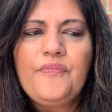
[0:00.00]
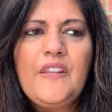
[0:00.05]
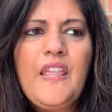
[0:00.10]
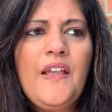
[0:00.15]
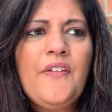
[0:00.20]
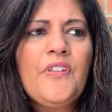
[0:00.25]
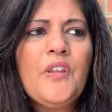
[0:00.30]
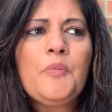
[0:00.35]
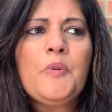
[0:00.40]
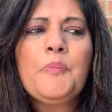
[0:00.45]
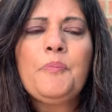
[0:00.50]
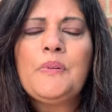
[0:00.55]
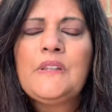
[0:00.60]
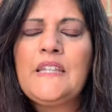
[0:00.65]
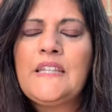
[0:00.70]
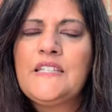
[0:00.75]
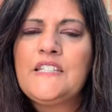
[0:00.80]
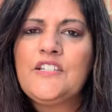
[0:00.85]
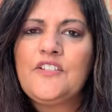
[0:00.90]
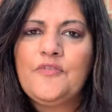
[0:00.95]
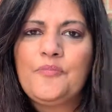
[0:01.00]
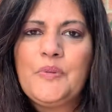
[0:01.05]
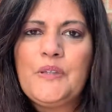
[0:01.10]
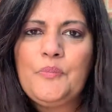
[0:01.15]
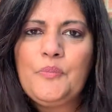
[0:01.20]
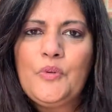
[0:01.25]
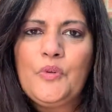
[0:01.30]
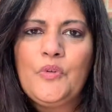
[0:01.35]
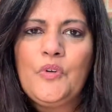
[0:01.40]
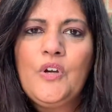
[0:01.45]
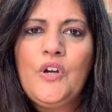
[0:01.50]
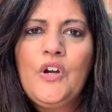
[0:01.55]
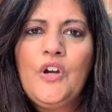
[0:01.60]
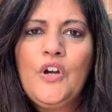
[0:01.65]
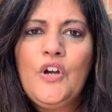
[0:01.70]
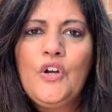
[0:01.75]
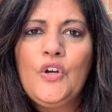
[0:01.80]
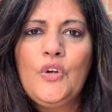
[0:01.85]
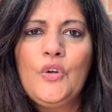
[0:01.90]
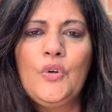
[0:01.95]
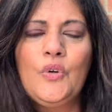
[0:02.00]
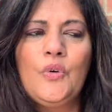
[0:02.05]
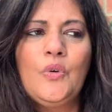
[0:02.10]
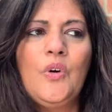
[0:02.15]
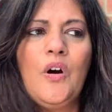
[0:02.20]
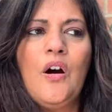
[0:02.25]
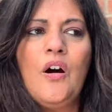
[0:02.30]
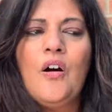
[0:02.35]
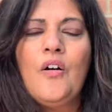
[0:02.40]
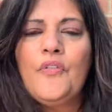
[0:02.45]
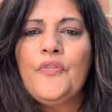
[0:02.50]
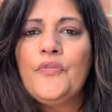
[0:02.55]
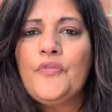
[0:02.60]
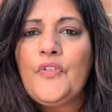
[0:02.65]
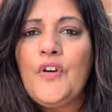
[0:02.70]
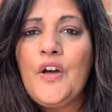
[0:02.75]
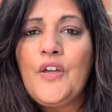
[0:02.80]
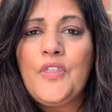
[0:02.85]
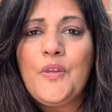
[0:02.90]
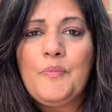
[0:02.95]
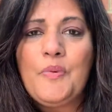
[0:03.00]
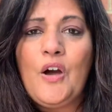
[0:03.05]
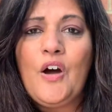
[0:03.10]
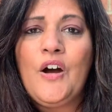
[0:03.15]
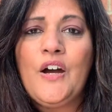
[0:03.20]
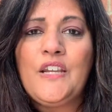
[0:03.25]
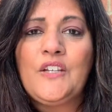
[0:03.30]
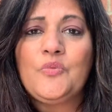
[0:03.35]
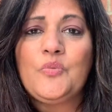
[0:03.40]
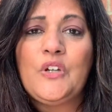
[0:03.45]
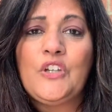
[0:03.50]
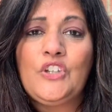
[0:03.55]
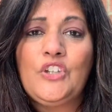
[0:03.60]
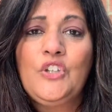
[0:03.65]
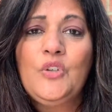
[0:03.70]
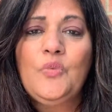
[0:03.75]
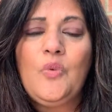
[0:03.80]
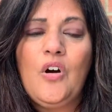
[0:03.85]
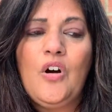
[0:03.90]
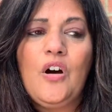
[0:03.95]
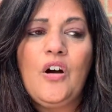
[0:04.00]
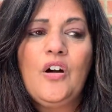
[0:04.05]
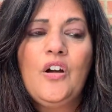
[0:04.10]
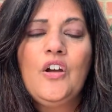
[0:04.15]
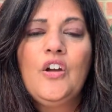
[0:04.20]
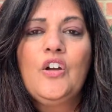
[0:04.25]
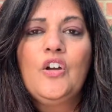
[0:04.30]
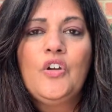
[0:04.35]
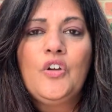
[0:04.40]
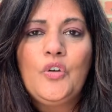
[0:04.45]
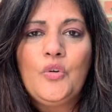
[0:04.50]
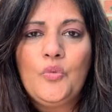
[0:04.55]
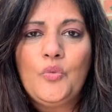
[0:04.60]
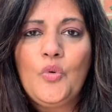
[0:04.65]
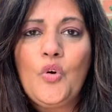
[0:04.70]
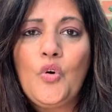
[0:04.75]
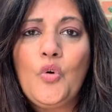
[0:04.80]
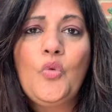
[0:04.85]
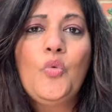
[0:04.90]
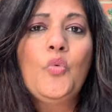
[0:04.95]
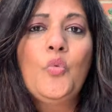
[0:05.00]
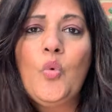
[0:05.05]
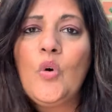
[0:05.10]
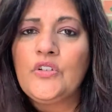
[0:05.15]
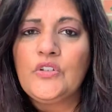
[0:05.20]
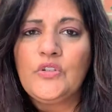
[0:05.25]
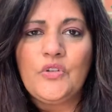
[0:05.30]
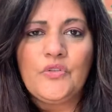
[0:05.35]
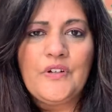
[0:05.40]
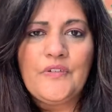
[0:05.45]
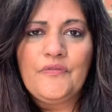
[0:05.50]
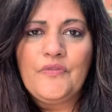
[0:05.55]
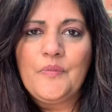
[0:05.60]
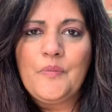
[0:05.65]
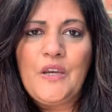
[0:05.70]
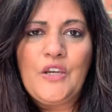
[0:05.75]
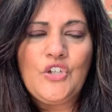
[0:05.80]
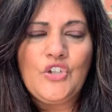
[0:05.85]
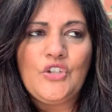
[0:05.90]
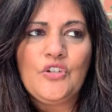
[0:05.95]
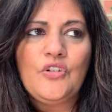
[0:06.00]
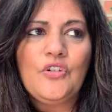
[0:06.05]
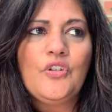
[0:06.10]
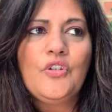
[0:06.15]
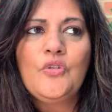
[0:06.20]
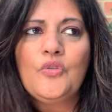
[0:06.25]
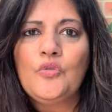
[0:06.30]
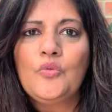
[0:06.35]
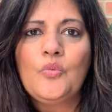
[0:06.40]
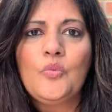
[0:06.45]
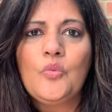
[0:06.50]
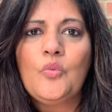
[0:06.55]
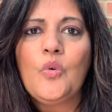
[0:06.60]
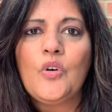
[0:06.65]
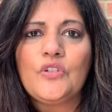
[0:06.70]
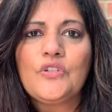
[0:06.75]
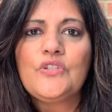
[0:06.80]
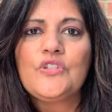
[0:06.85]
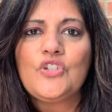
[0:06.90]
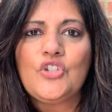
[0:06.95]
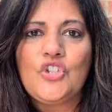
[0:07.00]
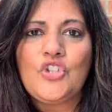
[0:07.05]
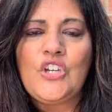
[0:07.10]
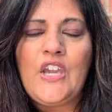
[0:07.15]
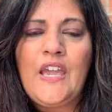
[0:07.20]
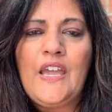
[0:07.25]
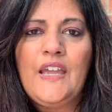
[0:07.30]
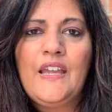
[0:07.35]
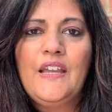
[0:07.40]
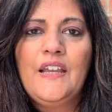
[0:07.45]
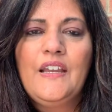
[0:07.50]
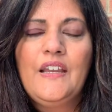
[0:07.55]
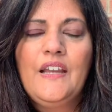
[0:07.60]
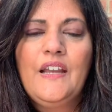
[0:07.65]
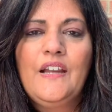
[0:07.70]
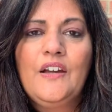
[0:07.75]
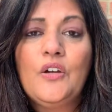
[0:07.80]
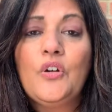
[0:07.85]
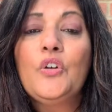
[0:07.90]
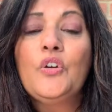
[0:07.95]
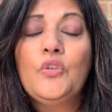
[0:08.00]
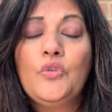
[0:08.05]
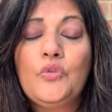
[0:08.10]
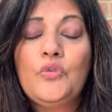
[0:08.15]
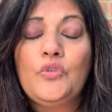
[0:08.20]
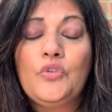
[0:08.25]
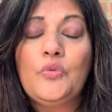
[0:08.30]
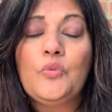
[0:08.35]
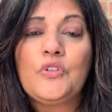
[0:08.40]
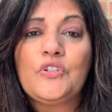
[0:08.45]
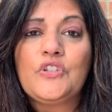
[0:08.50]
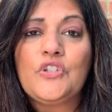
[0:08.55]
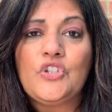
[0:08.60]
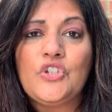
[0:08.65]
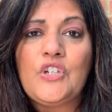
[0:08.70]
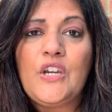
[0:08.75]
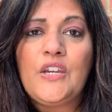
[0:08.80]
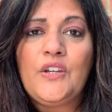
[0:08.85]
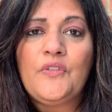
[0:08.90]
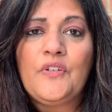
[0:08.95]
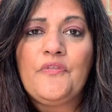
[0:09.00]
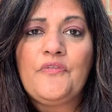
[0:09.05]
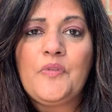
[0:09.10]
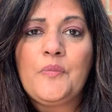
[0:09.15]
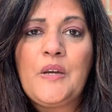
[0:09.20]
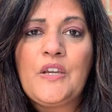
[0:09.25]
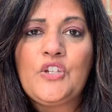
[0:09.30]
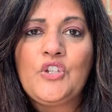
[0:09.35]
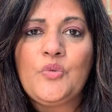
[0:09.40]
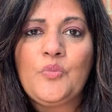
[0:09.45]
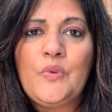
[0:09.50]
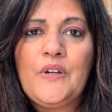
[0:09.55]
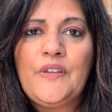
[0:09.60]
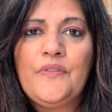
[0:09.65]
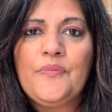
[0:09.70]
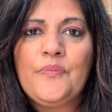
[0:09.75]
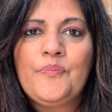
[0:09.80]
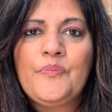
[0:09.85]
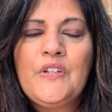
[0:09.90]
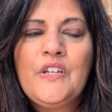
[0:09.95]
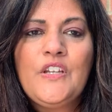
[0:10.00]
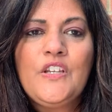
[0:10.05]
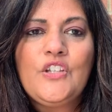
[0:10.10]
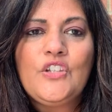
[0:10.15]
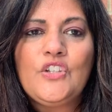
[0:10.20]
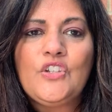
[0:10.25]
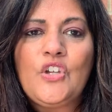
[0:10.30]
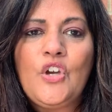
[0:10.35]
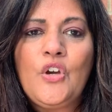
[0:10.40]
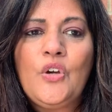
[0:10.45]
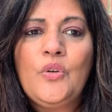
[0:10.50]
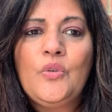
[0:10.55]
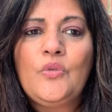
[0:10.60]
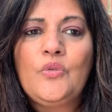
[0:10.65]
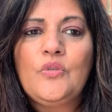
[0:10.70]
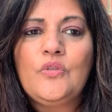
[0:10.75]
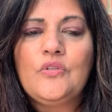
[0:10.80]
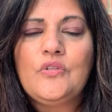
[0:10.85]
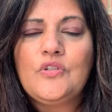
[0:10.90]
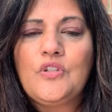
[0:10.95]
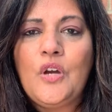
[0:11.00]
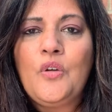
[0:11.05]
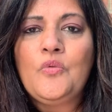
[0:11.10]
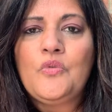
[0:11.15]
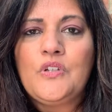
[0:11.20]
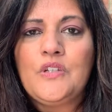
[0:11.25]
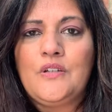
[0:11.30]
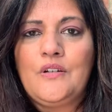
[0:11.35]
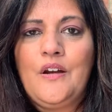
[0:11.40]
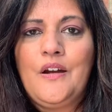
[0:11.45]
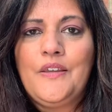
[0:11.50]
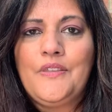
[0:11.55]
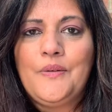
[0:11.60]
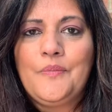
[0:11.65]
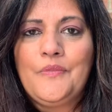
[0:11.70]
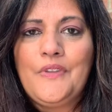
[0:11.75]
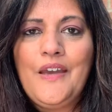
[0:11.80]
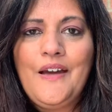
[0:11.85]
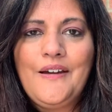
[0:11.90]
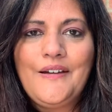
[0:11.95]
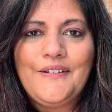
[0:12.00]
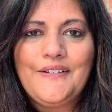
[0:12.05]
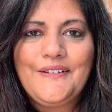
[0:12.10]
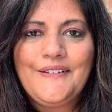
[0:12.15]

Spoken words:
and there'll be plenty of people who are further behind where you are, who want your information, who want to share, who you want to share your information with. So don't deny them that.